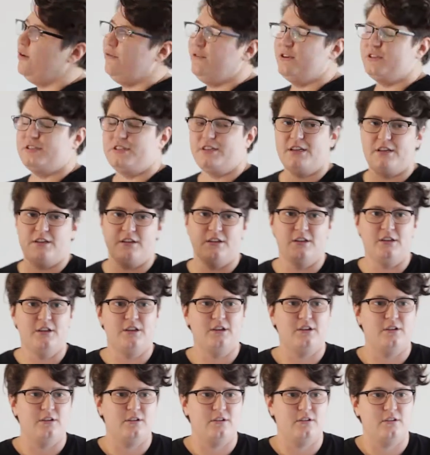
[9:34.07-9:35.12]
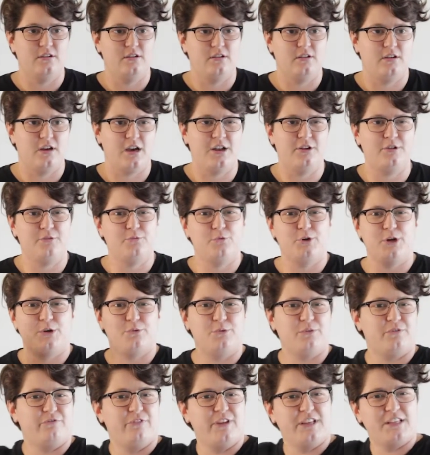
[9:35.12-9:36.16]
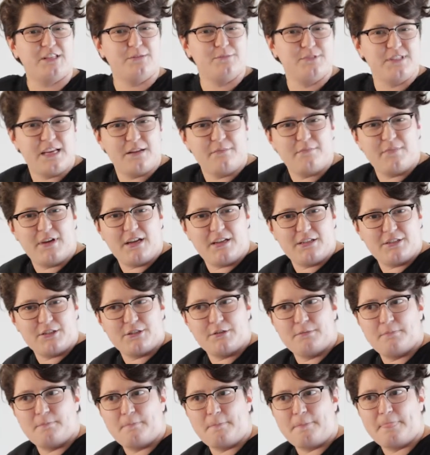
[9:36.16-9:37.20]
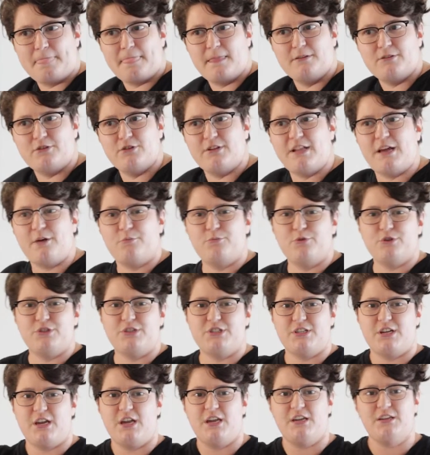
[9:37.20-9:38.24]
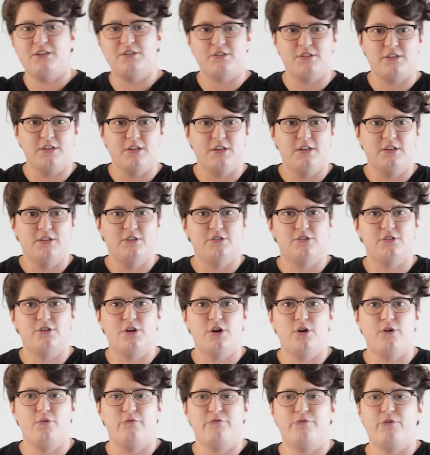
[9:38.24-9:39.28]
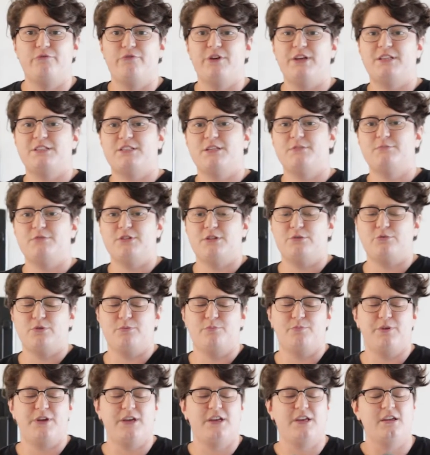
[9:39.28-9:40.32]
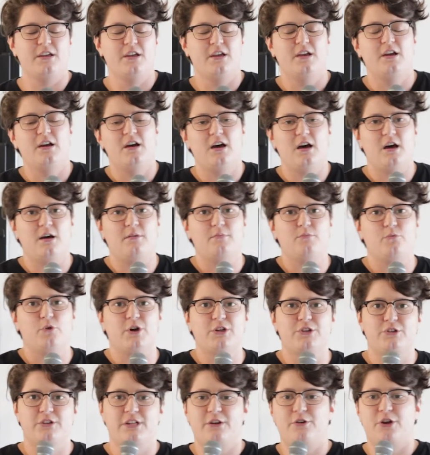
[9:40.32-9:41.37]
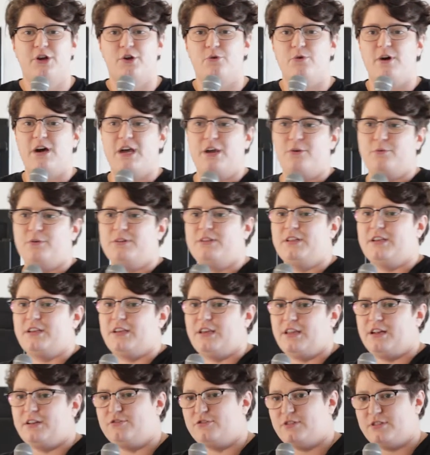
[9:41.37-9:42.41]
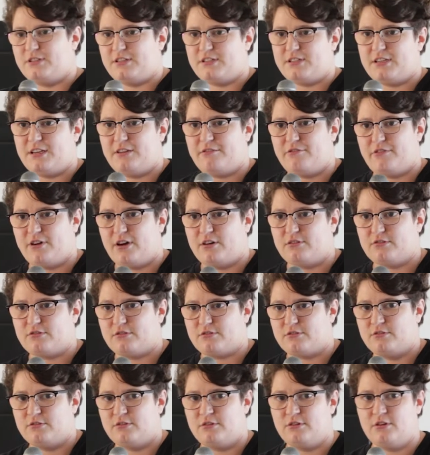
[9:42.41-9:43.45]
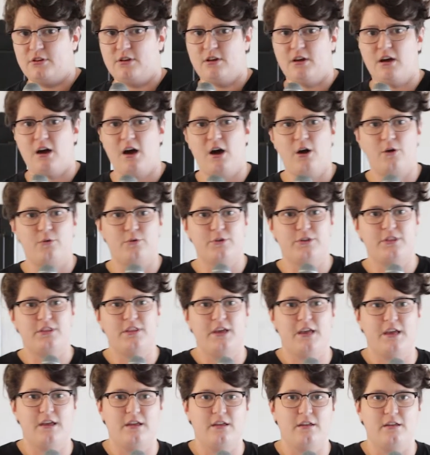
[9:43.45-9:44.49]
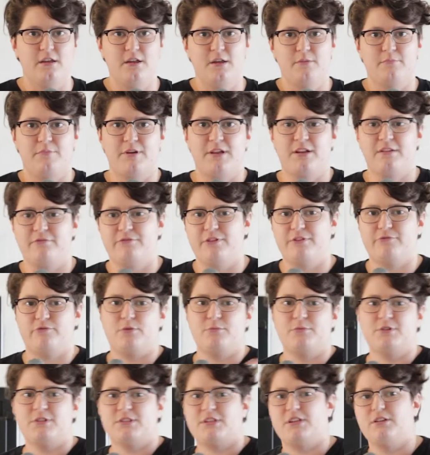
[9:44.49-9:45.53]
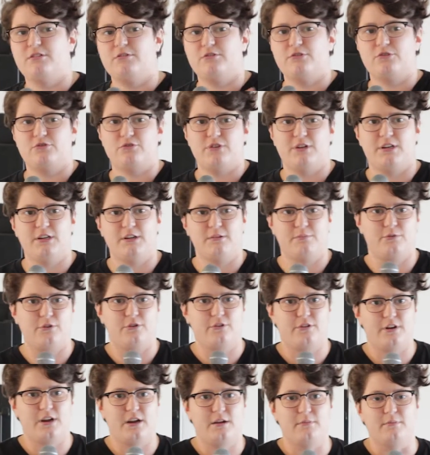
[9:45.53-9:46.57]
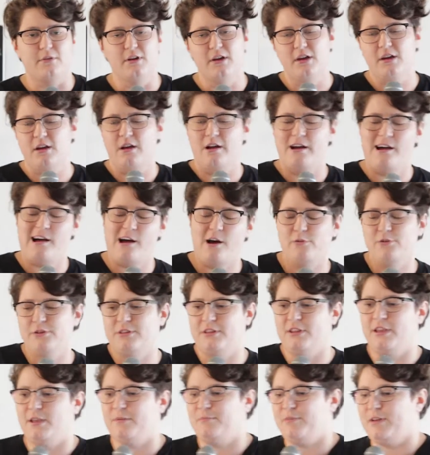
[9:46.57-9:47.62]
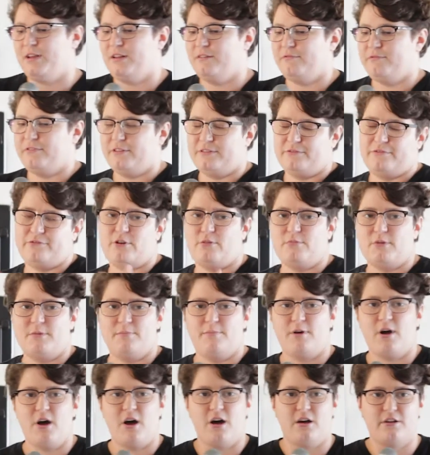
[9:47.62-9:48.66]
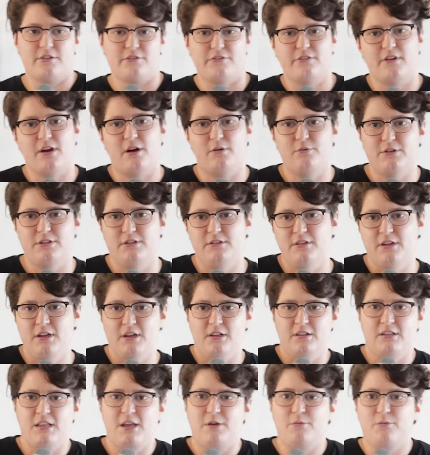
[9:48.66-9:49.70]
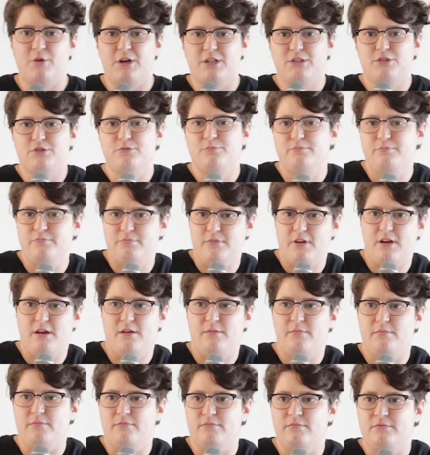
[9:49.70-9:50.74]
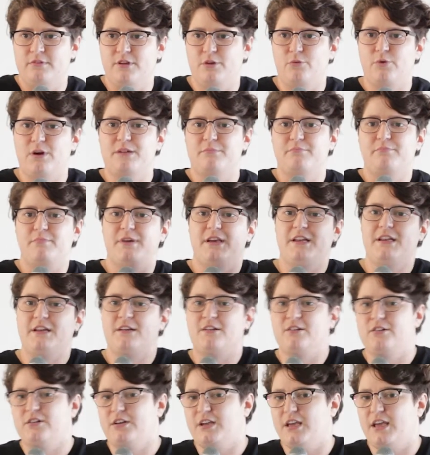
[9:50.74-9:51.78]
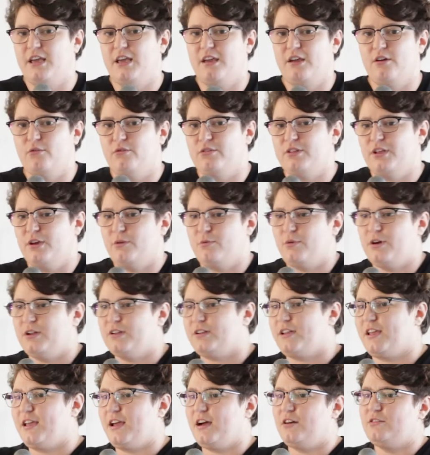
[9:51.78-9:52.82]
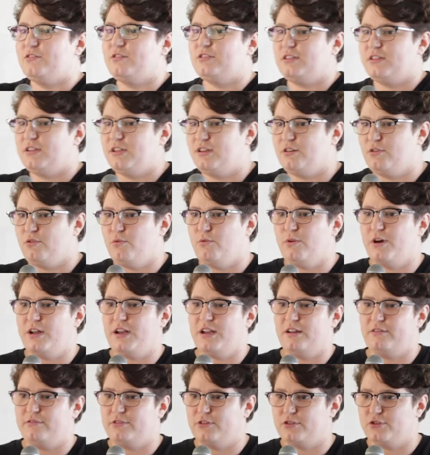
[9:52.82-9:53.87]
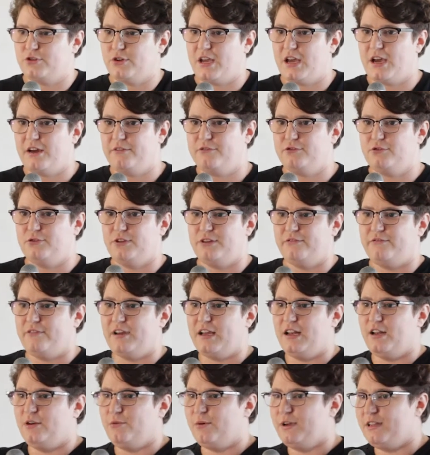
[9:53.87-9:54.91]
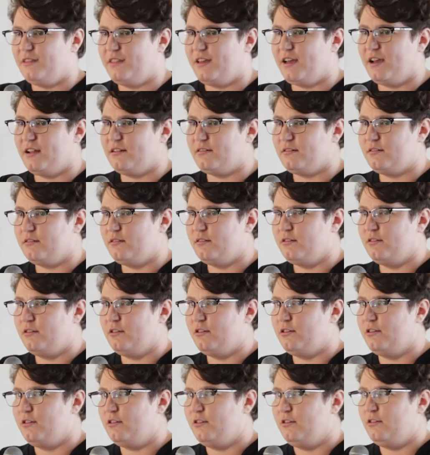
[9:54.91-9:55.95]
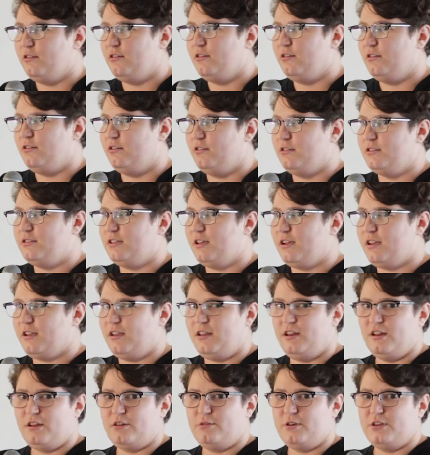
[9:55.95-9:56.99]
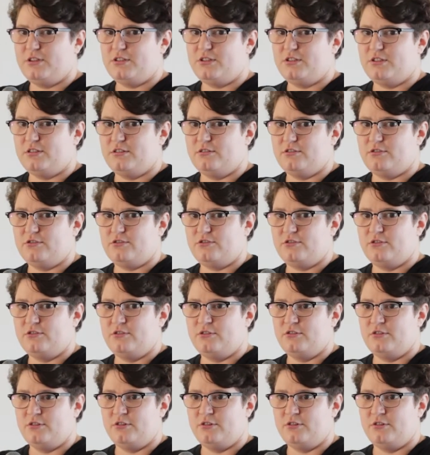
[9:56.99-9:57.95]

obviously, I don't work with victims that much, so that would change. So for victims, it would be, what do they require when they get into the safe house? How would they benefit from a skills training program? How would they benefit from a bath? How would they want to, they want medical care, or they want counseling or whatever. So you have to evaluate that. Is there any questions?